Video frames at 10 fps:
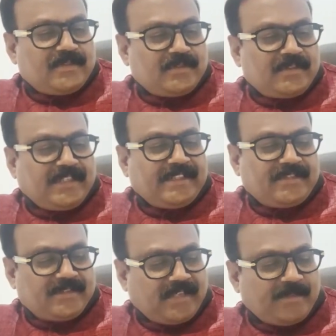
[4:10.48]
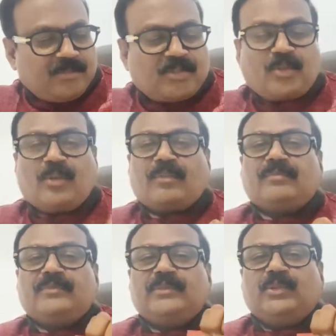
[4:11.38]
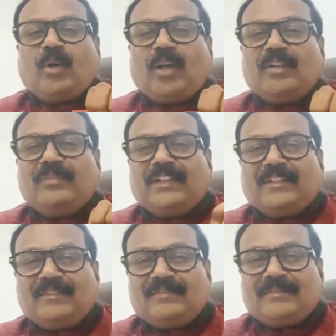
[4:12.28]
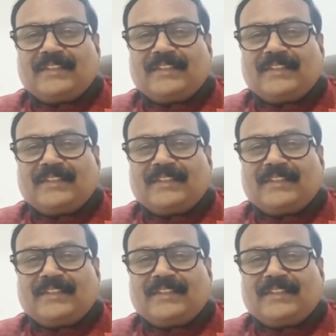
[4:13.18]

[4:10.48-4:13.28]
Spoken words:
guys, I'm sure you all will